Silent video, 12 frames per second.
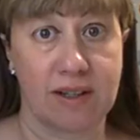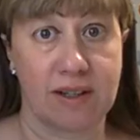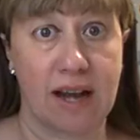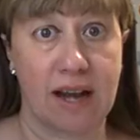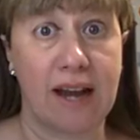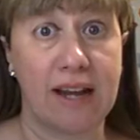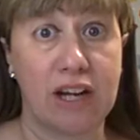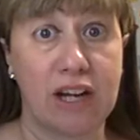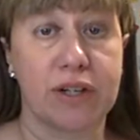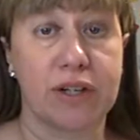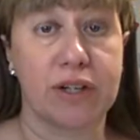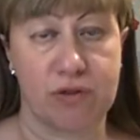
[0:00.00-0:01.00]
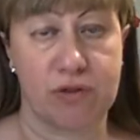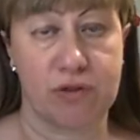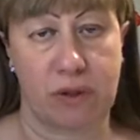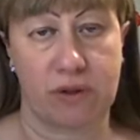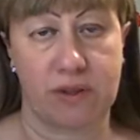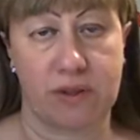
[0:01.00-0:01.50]
hierarchy of
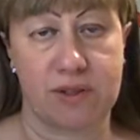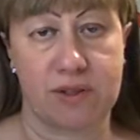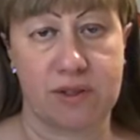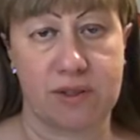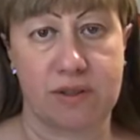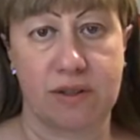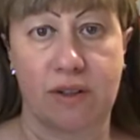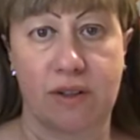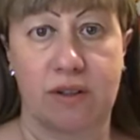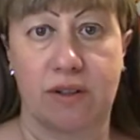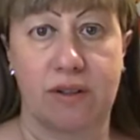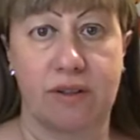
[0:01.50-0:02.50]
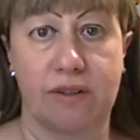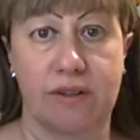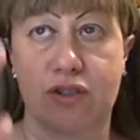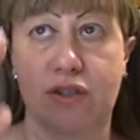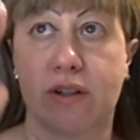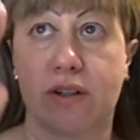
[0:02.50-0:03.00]
spirits
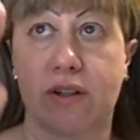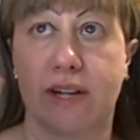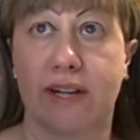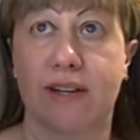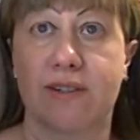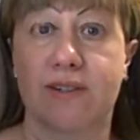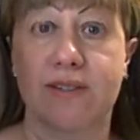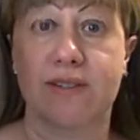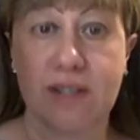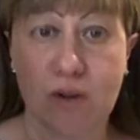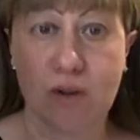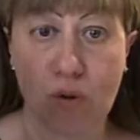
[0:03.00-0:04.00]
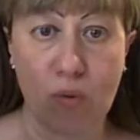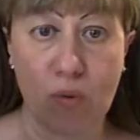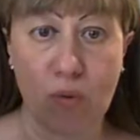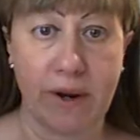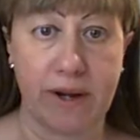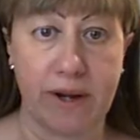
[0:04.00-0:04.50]
there's not like a single
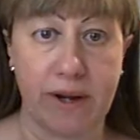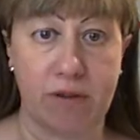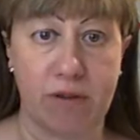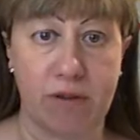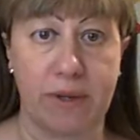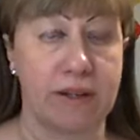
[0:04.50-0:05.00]
way of being.